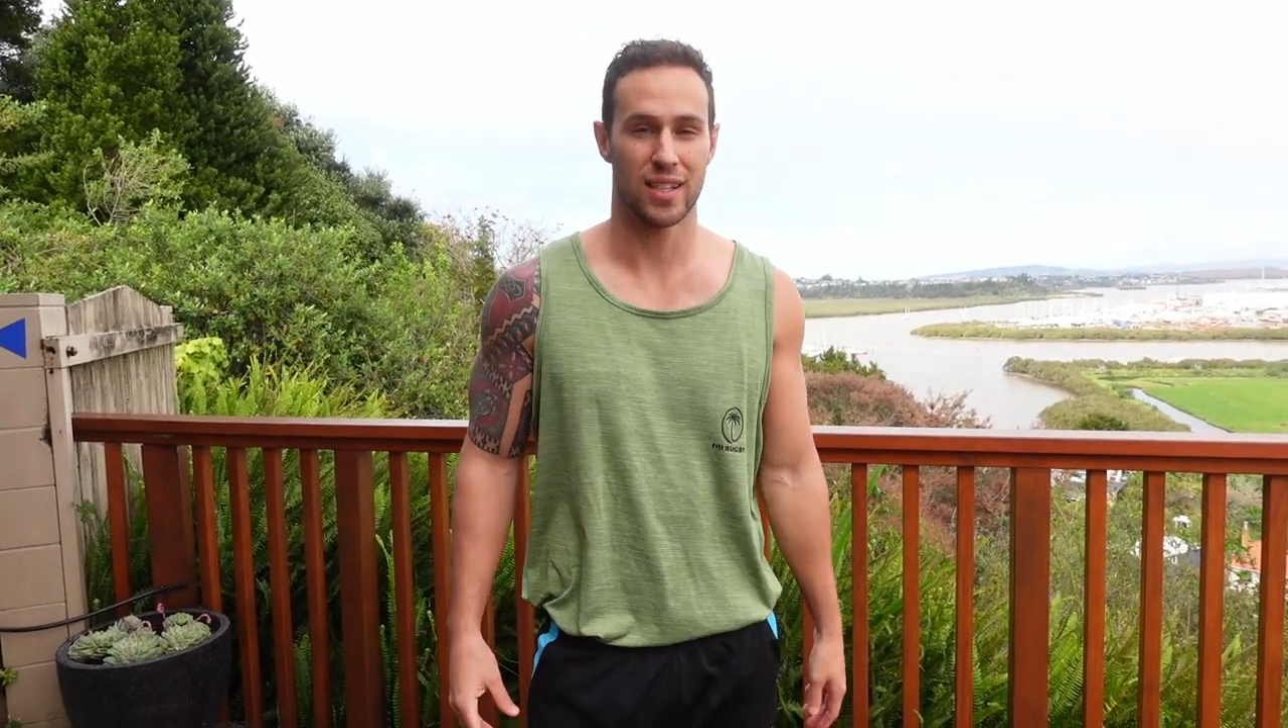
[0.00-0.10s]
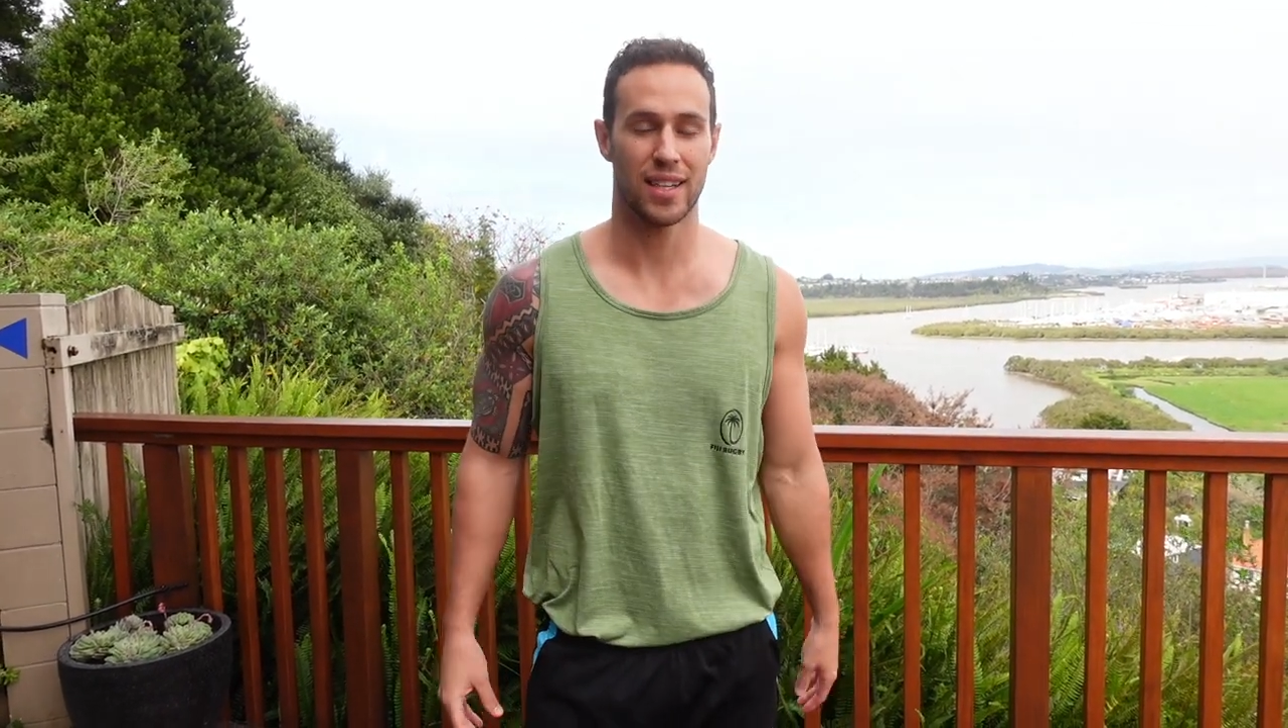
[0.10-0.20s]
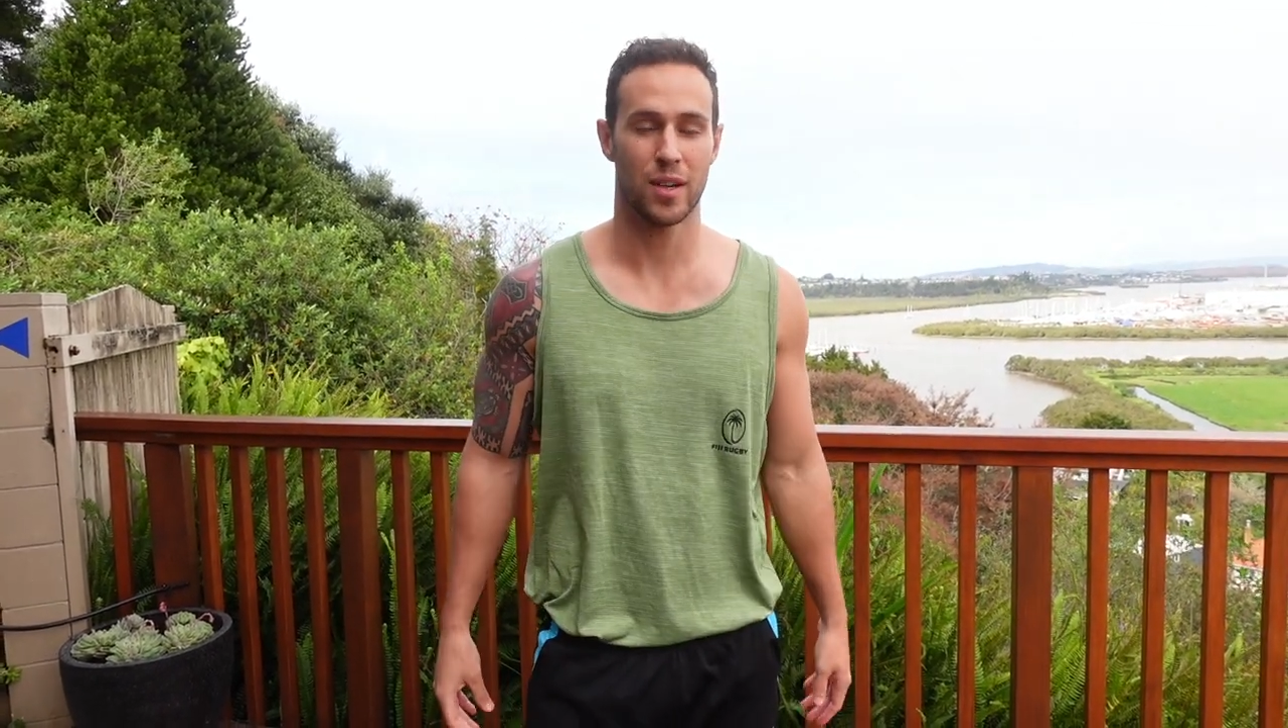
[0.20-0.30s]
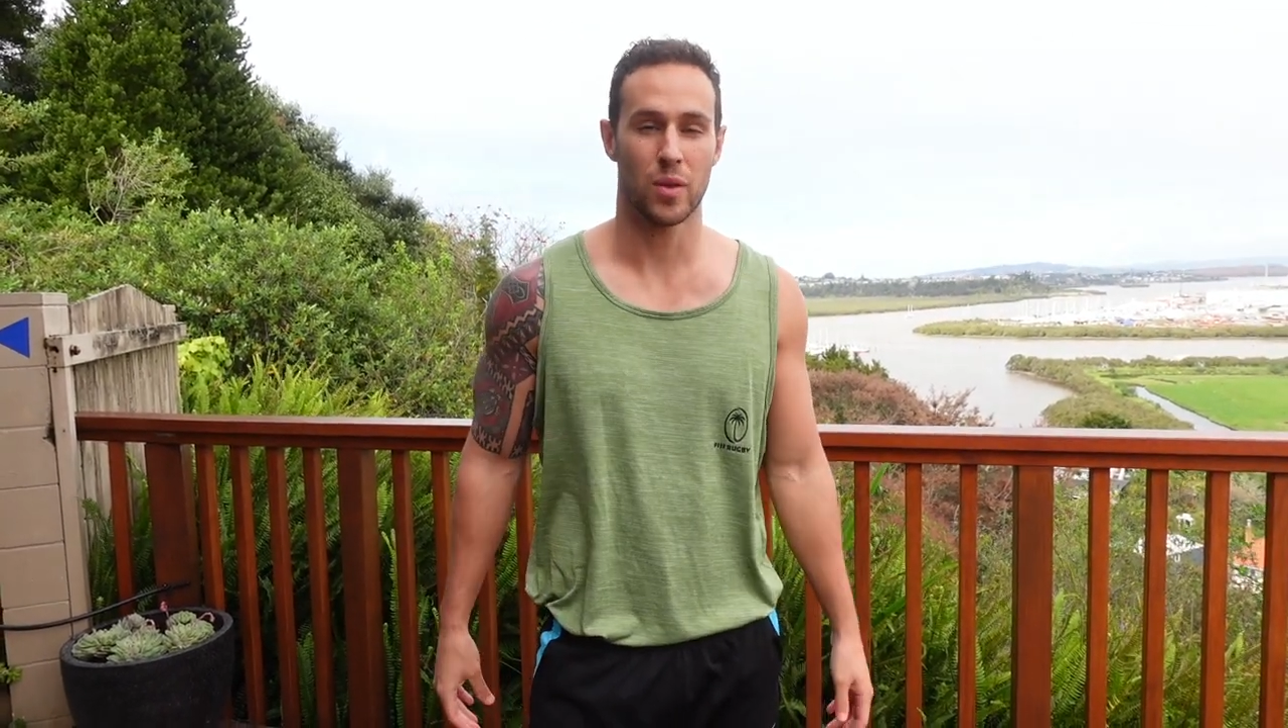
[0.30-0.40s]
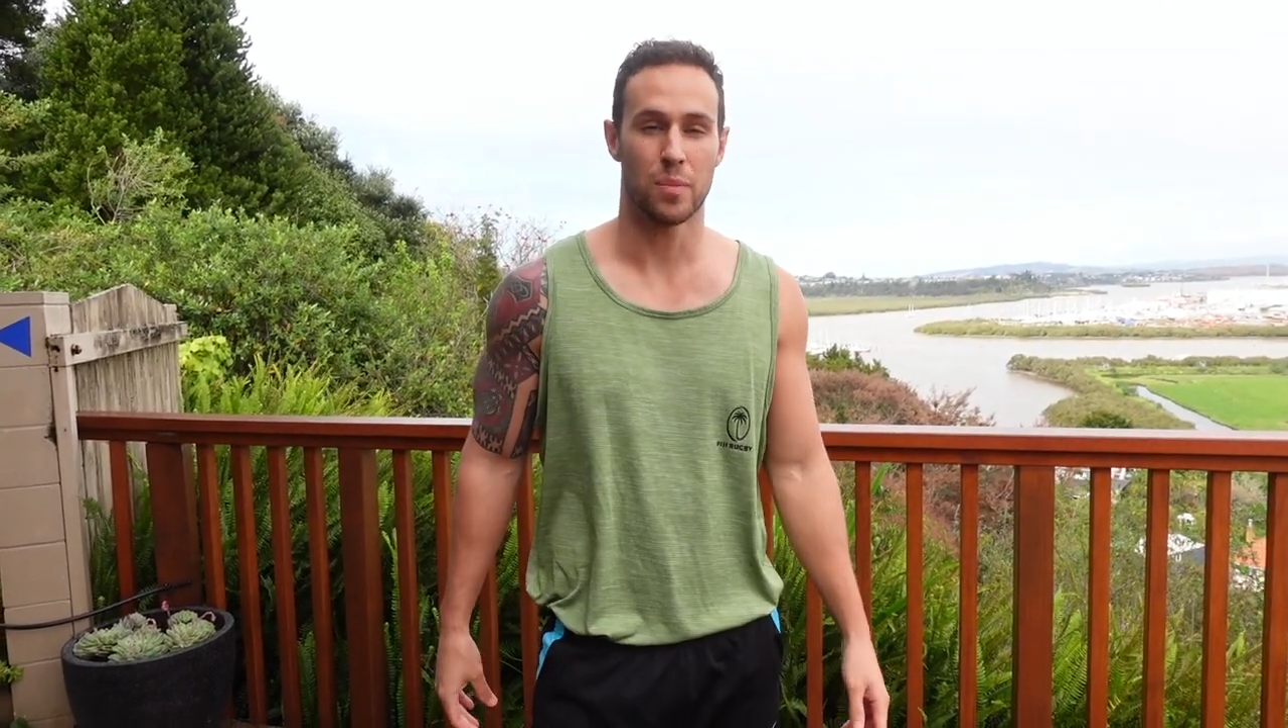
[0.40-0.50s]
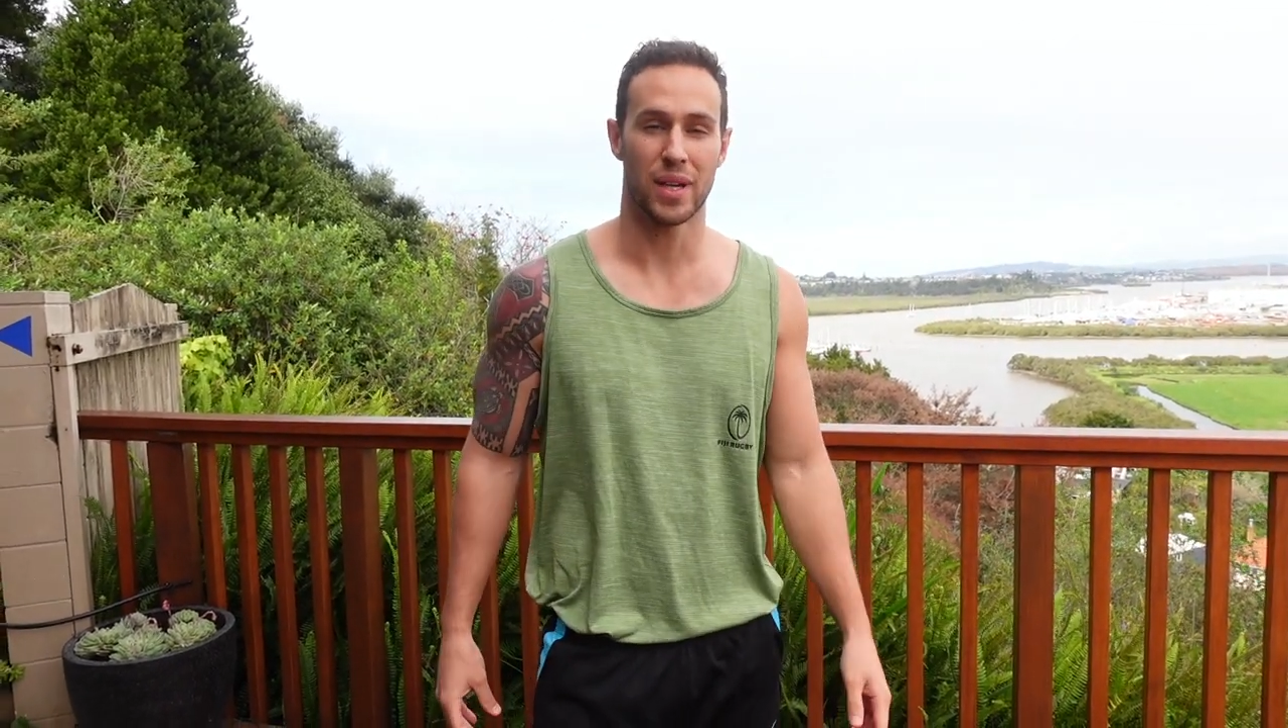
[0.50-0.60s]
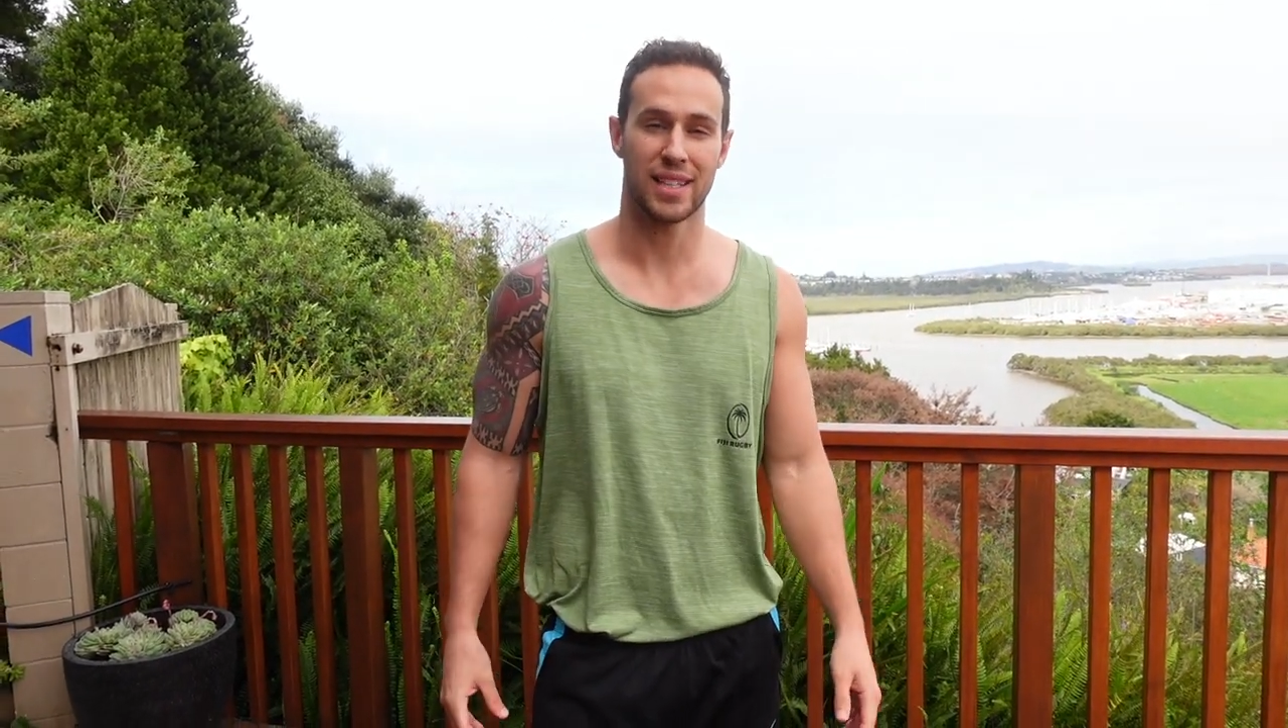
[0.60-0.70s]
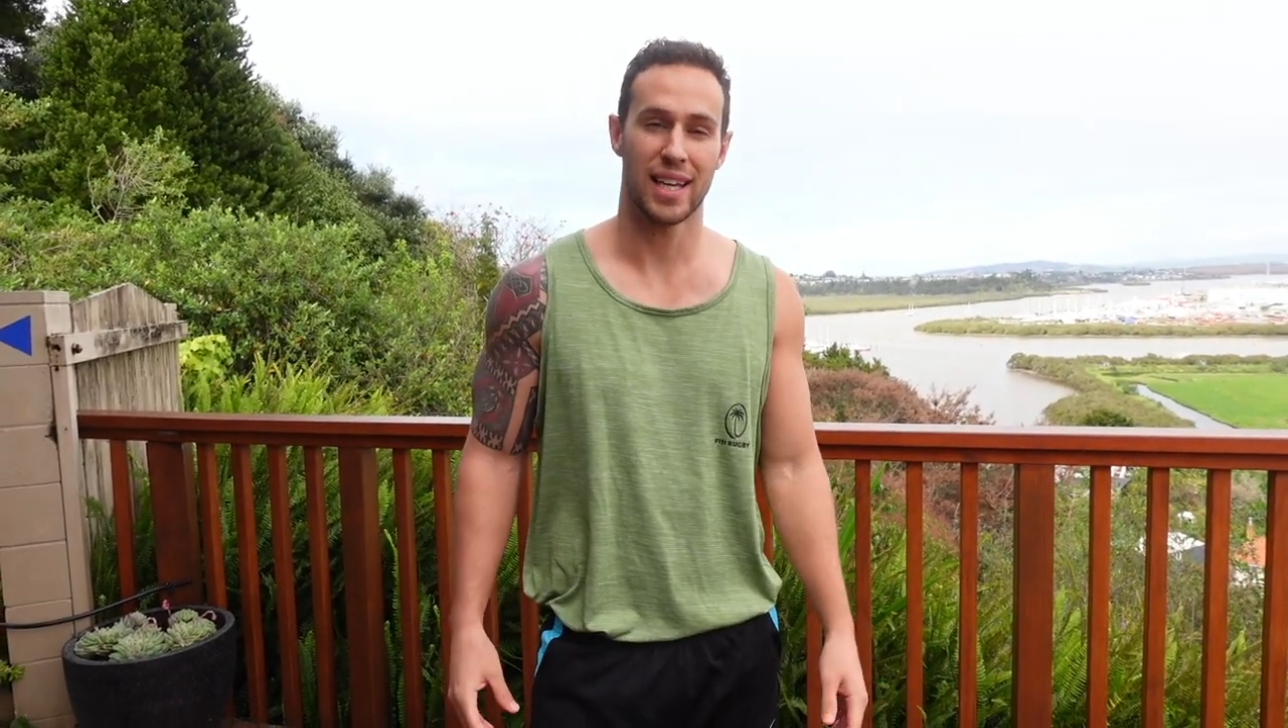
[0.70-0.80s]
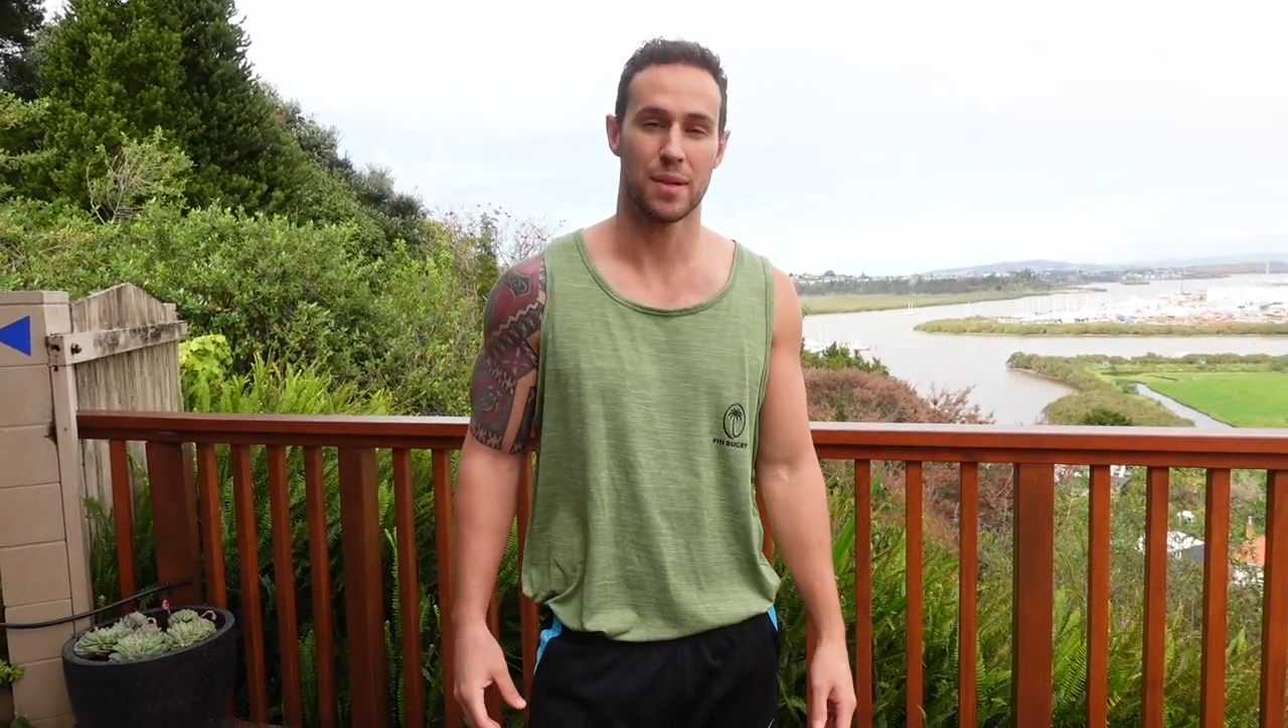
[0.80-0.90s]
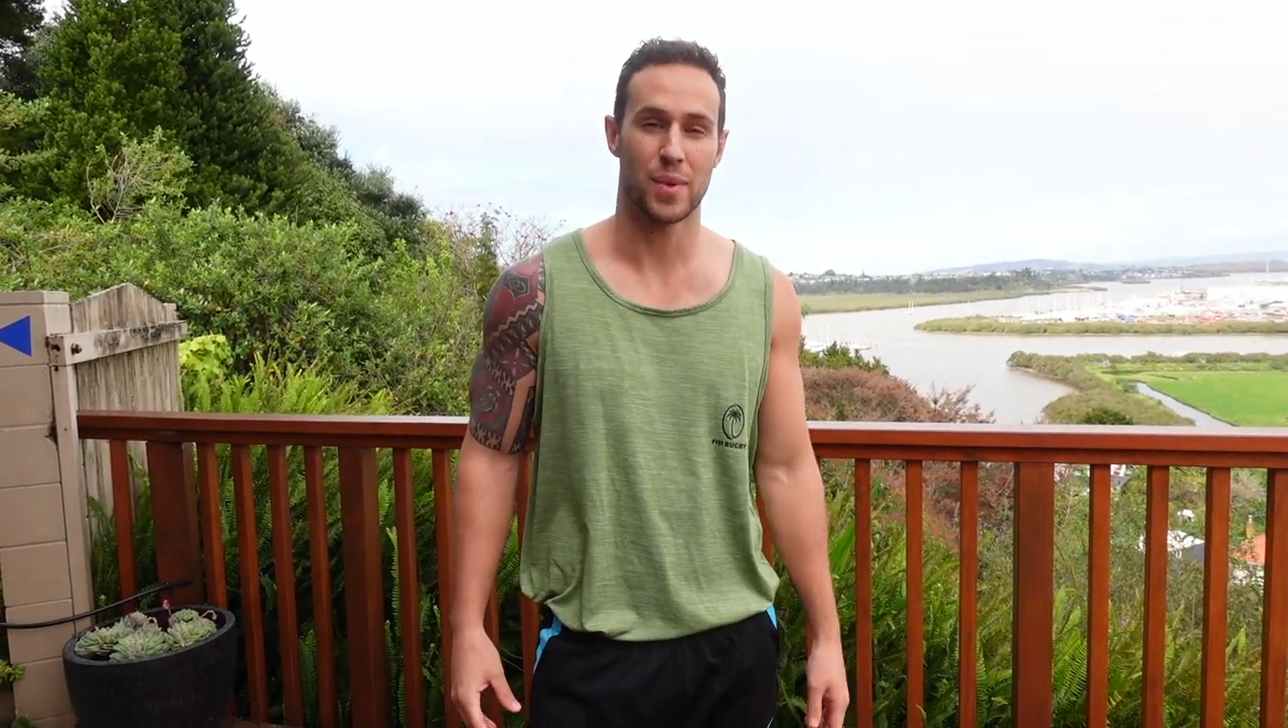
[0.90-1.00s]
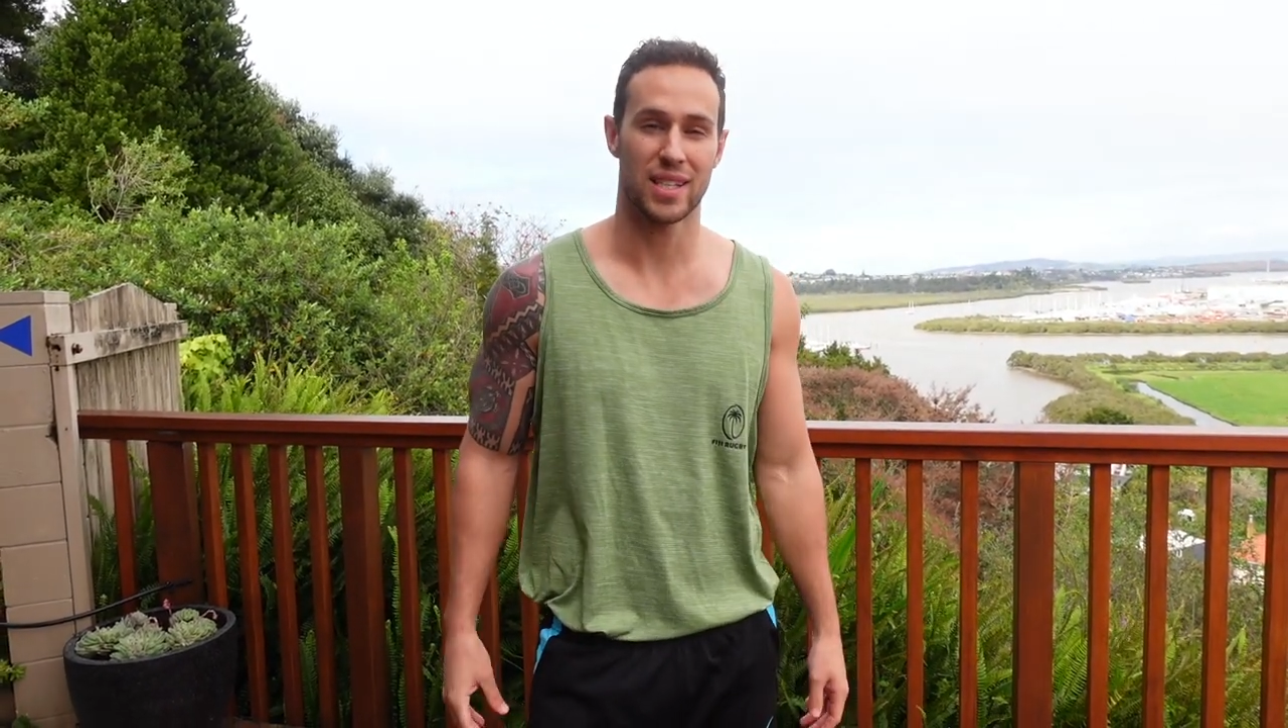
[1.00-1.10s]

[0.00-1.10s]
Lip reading: deck with my dad and my